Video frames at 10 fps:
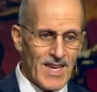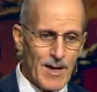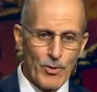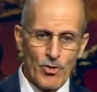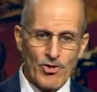
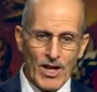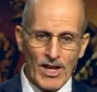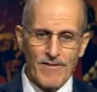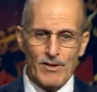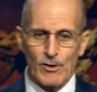Hebrews
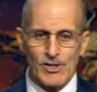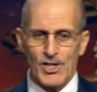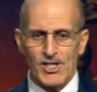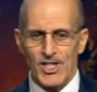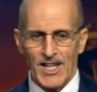eleven,
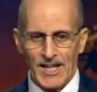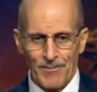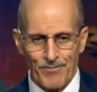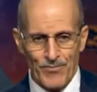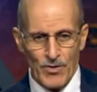verse
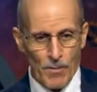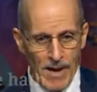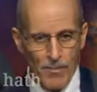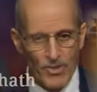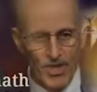sixteen, the
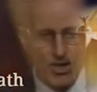Bible